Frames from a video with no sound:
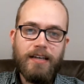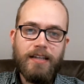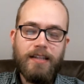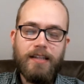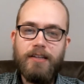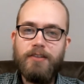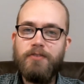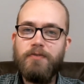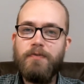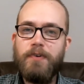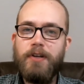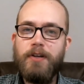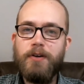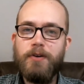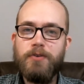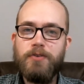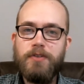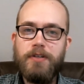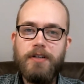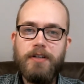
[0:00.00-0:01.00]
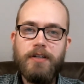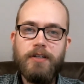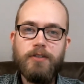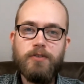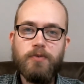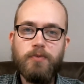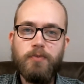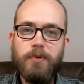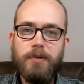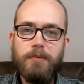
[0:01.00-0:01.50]
This video
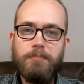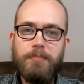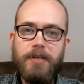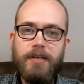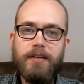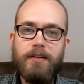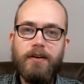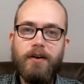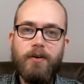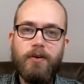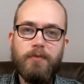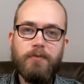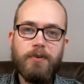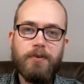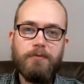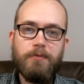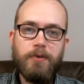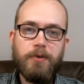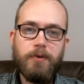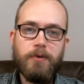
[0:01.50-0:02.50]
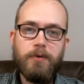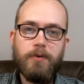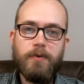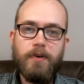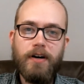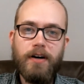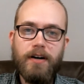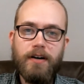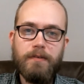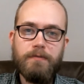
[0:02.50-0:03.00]
series will be an
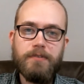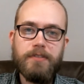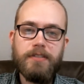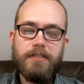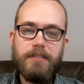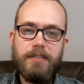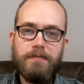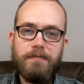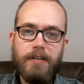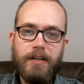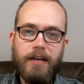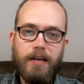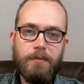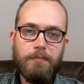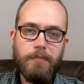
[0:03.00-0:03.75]
overview of Stephen A.